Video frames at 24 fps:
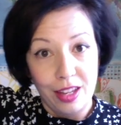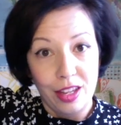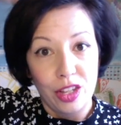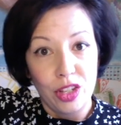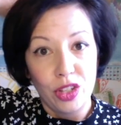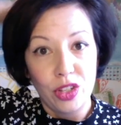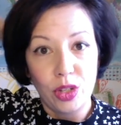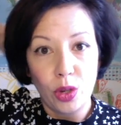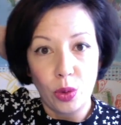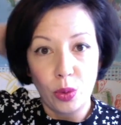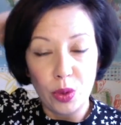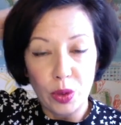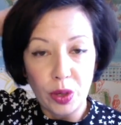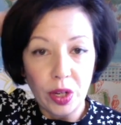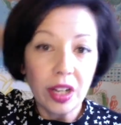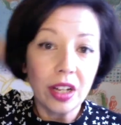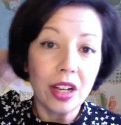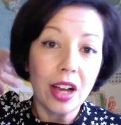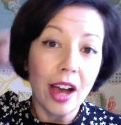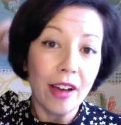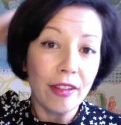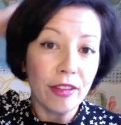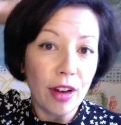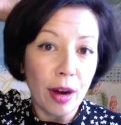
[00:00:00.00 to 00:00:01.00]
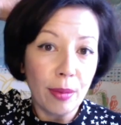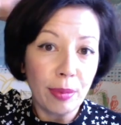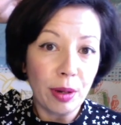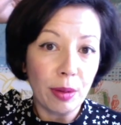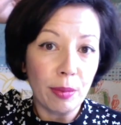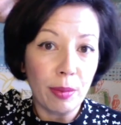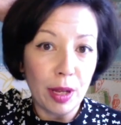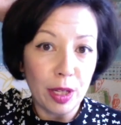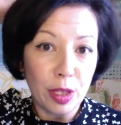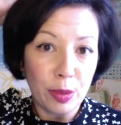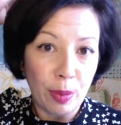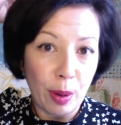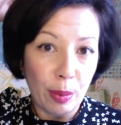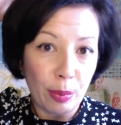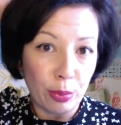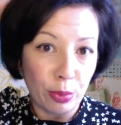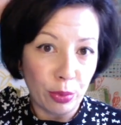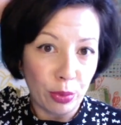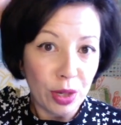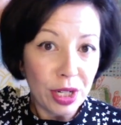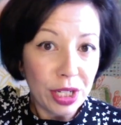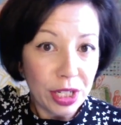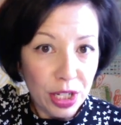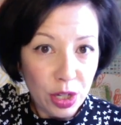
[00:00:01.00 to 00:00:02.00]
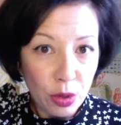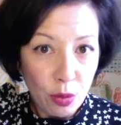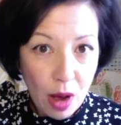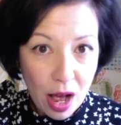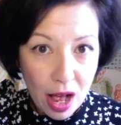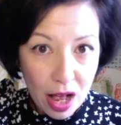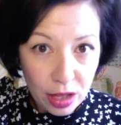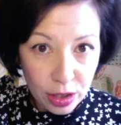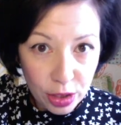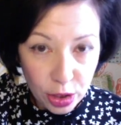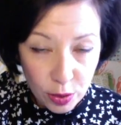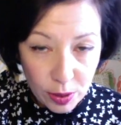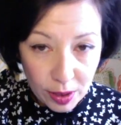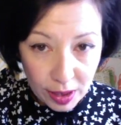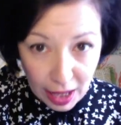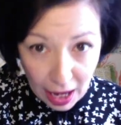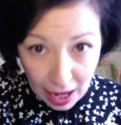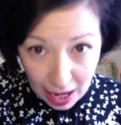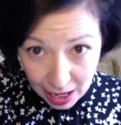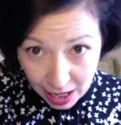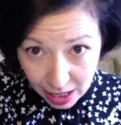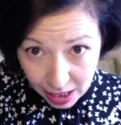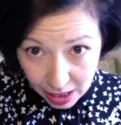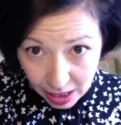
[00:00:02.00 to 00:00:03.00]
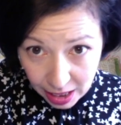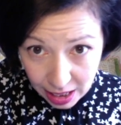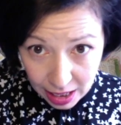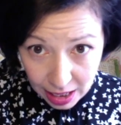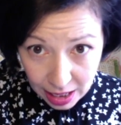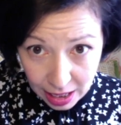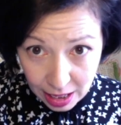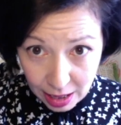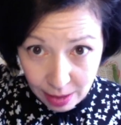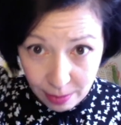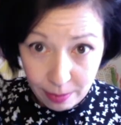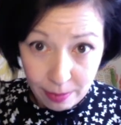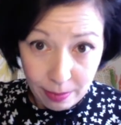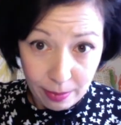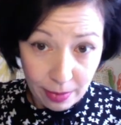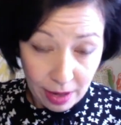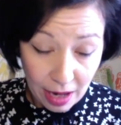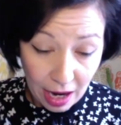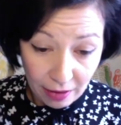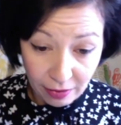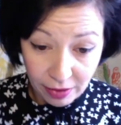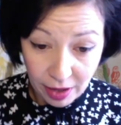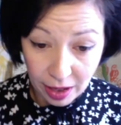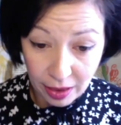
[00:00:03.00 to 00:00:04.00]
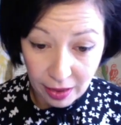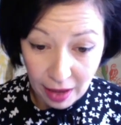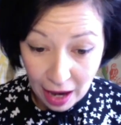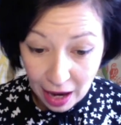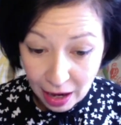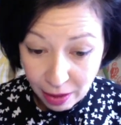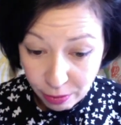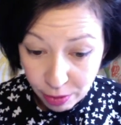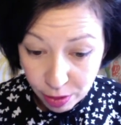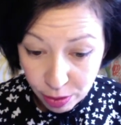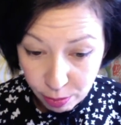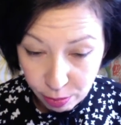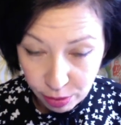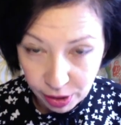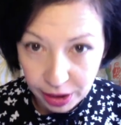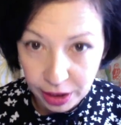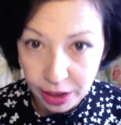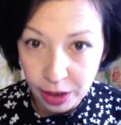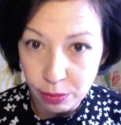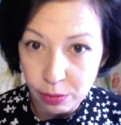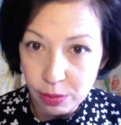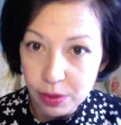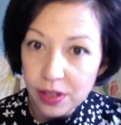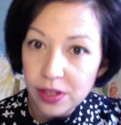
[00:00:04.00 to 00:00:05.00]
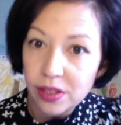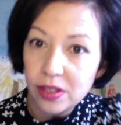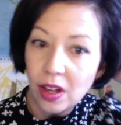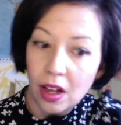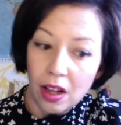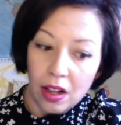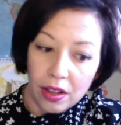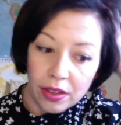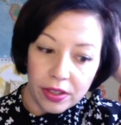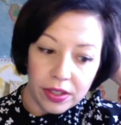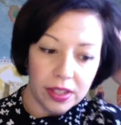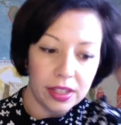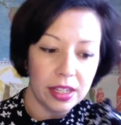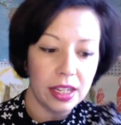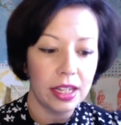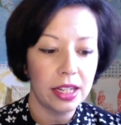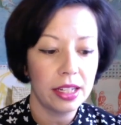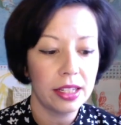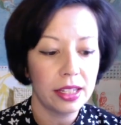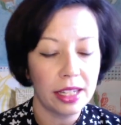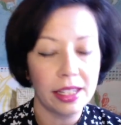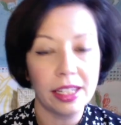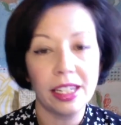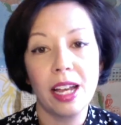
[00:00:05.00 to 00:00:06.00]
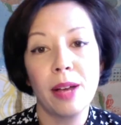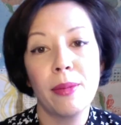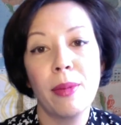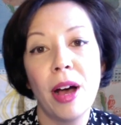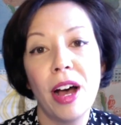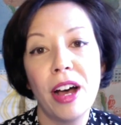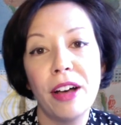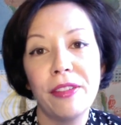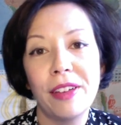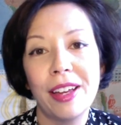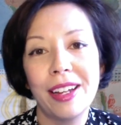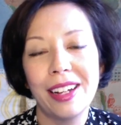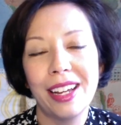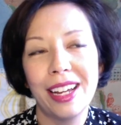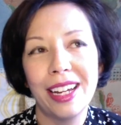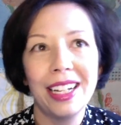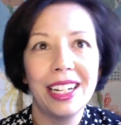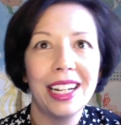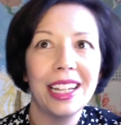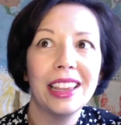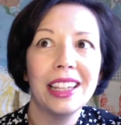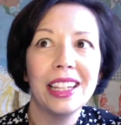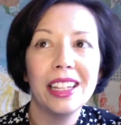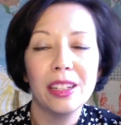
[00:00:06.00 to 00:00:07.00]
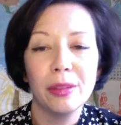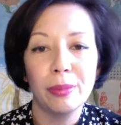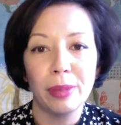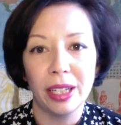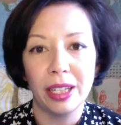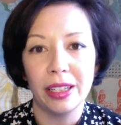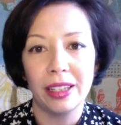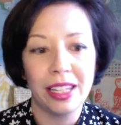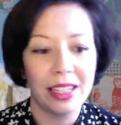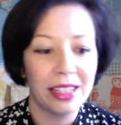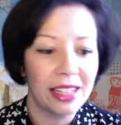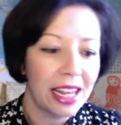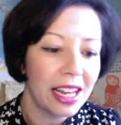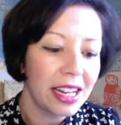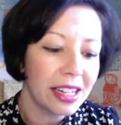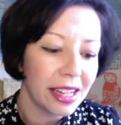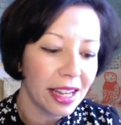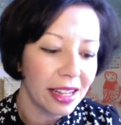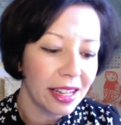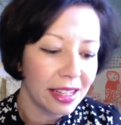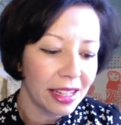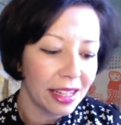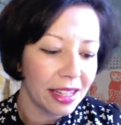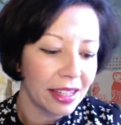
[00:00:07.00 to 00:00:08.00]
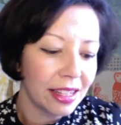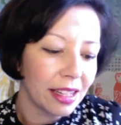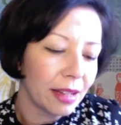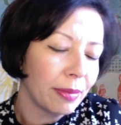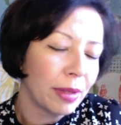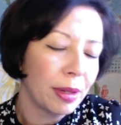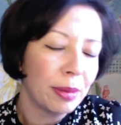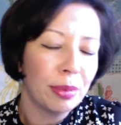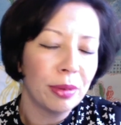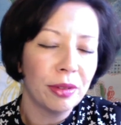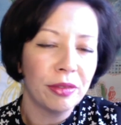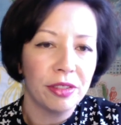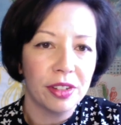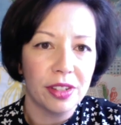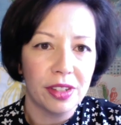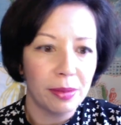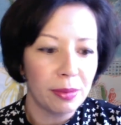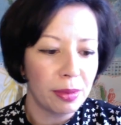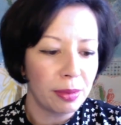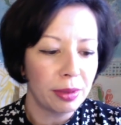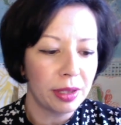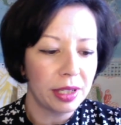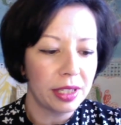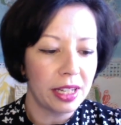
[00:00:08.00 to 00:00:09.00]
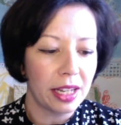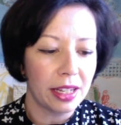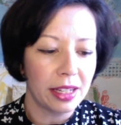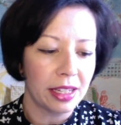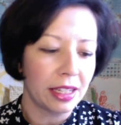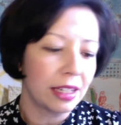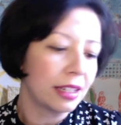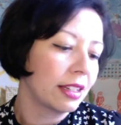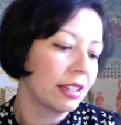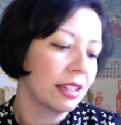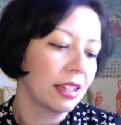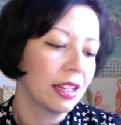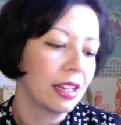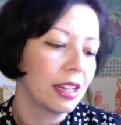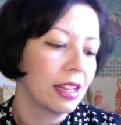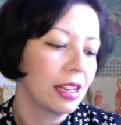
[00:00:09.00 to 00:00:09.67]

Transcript: So you can cover up your bald spot pretty well doing that, and I've done that with pretty good results. Does it come off at night? A little bit. They say it doesn't. Some people, for some people it doesn't.